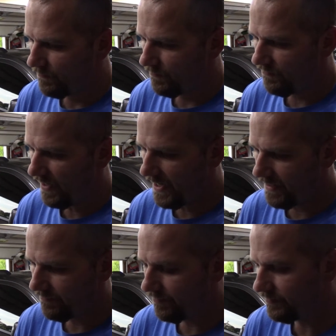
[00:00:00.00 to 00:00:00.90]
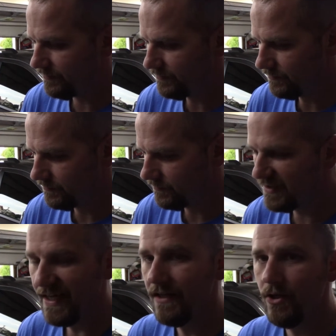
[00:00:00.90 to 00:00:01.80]
5-10
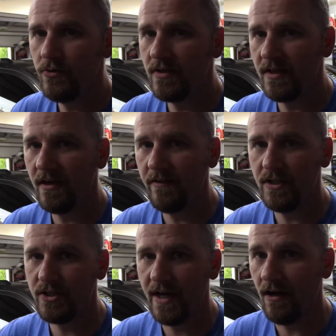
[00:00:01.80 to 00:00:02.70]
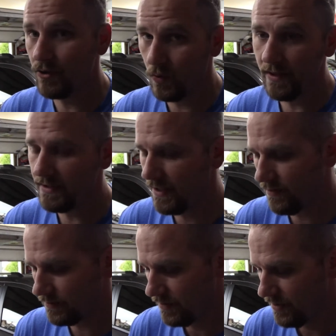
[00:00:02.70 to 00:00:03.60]
uses out of each towel, 20
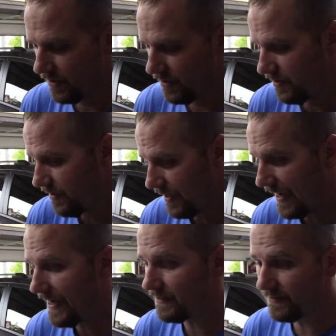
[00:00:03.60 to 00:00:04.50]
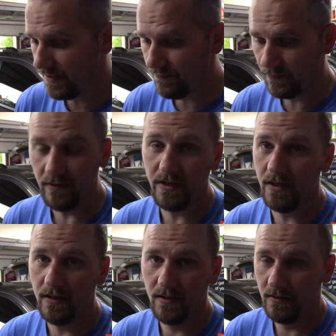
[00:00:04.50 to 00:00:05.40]
towels, I
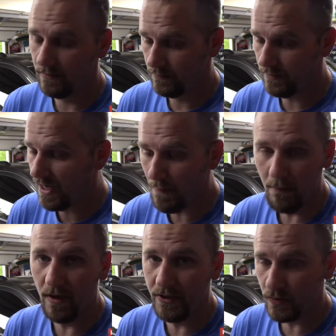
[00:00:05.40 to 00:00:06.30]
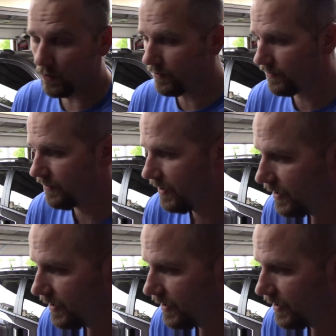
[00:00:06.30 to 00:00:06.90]
definitely got my money's worth